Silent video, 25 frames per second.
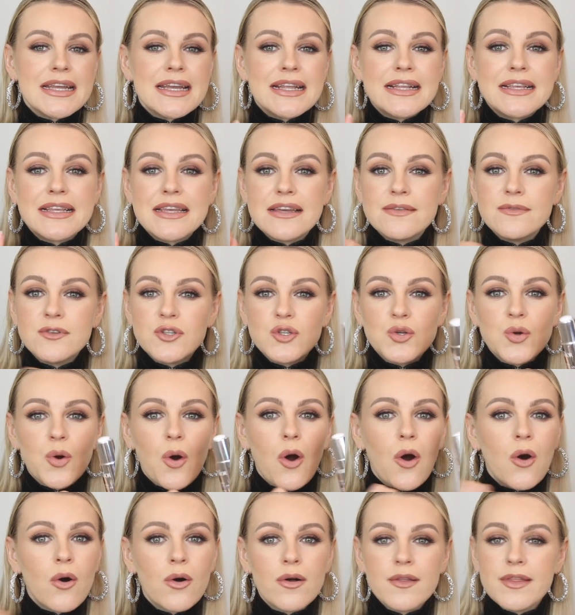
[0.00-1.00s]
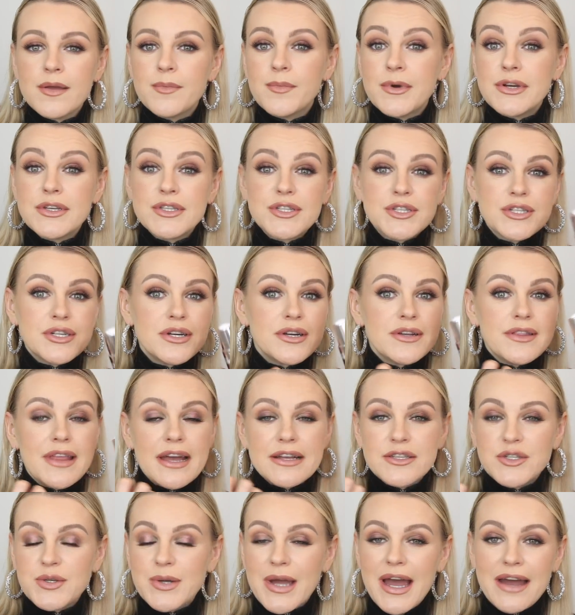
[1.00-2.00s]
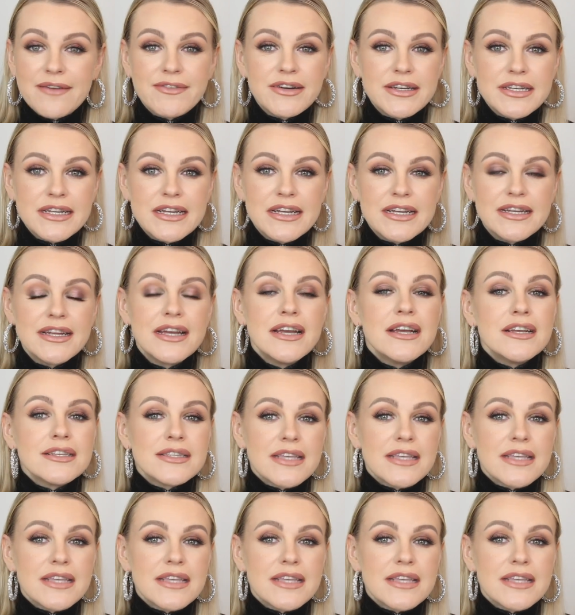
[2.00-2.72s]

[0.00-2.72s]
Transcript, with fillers: It gives you all the moisture that you ever need.